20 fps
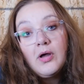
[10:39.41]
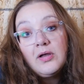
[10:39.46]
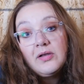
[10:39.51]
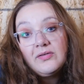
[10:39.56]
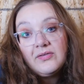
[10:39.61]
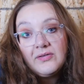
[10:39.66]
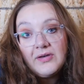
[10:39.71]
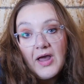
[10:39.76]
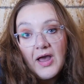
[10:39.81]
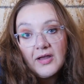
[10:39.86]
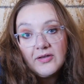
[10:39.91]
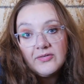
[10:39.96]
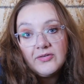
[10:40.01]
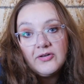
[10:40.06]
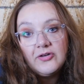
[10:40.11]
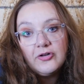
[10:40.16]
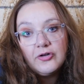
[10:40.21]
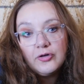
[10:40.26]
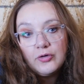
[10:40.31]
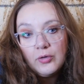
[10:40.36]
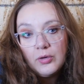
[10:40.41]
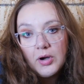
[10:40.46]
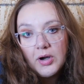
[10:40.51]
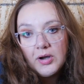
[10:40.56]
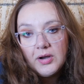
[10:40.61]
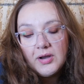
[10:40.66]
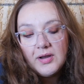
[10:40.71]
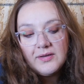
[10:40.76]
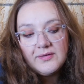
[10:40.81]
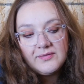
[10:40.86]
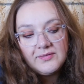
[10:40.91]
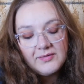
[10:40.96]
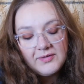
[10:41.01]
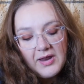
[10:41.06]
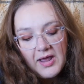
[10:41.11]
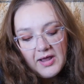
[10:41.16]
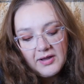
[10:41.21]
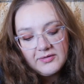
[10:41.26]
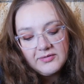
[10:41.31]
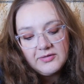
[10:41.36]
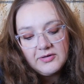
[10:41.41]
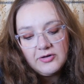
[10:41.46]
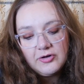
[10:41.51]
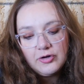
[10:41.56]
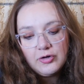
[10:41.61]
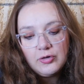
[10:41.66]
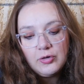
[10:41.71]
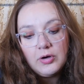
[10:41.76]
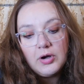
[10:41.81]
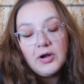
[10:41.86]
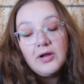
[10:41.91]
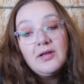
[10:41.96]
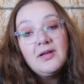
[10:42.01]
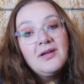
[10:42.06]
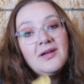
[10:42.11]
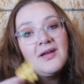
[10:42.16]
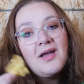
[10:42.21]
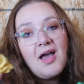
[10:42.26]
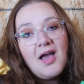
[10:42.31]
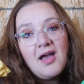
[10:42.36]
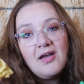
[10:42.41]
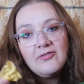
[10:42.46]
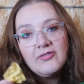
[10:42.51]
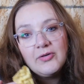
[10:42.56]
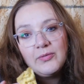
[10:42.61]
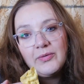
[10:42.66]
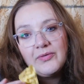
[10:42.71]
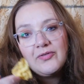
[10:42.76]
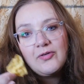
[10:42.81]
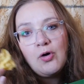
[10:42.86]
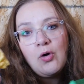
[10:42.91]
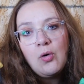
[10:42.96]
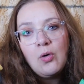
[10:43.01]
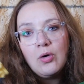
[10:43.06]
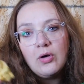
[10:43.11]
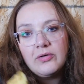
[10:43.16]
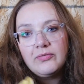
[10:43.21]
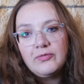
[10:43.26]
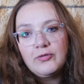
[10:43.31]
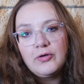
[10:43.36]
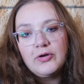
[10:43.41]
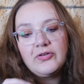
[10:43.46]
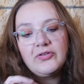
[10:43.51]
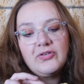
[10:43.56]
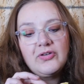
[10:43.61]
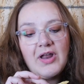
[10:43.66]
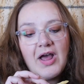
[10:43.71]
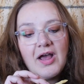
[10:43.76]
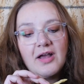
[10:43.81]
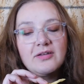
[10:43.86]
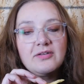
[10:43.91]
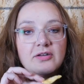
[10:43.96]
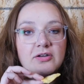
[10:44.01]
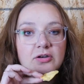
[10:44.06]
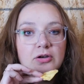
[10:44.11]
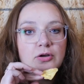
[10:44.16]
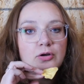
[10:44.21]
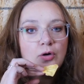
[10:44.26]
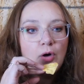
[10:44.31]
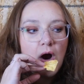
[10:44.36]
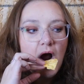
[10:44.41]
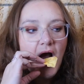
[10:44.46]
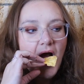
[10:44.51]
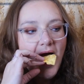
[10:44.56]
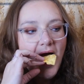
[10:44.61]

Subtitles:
Snacks and decor, snacks and decor. Everyone's a whore for snacks and decor.